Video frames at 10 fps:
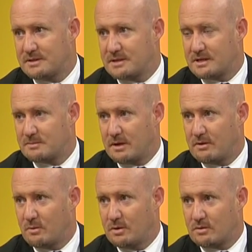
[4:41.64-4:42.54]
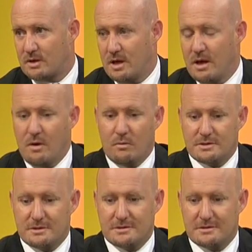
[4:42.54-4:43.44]
best tennis player in the world,
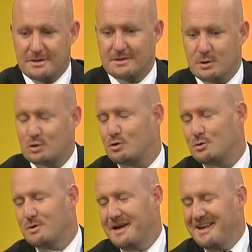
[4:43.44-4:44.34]
which is not true.